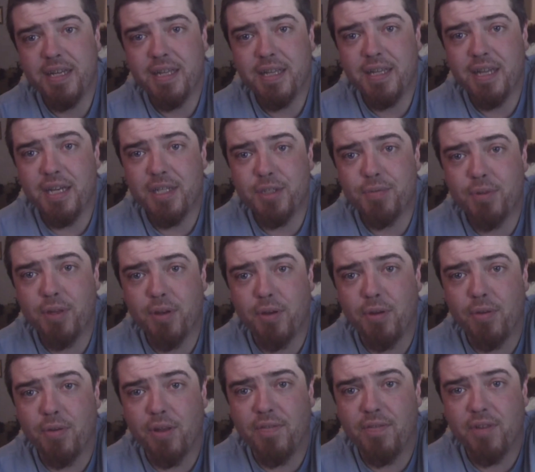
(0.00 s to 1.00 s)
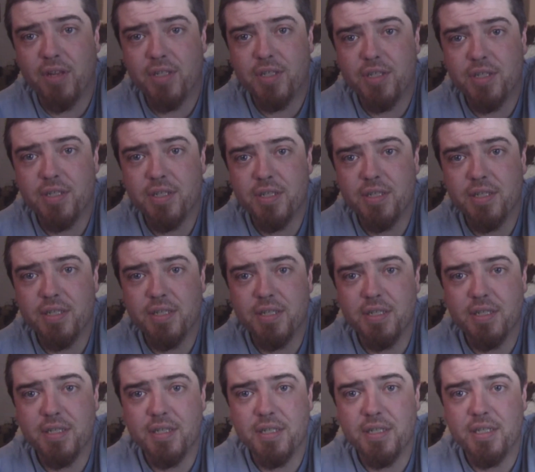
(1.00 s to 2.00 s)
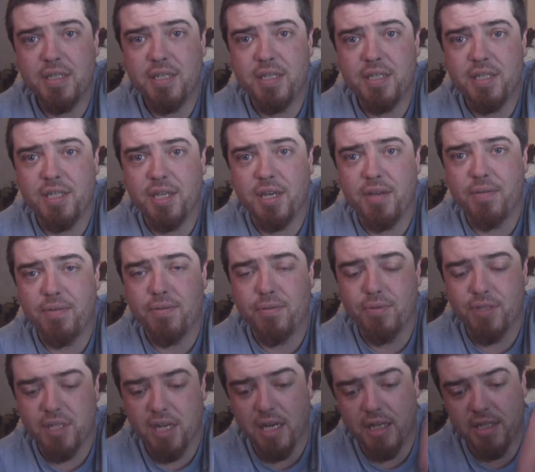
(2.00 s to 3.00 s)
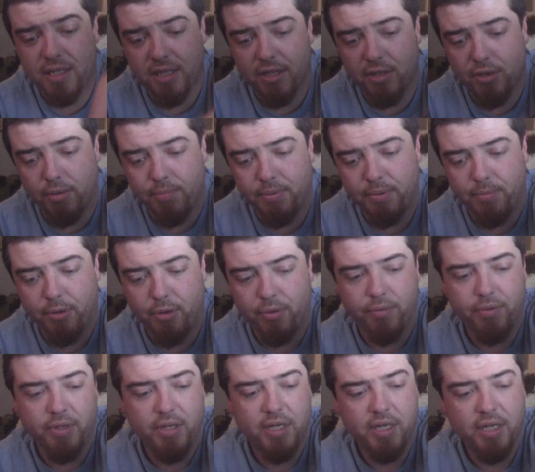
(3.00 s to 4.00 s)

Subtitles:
That's where the oil level is. You can see how close that is to the top of the bottle,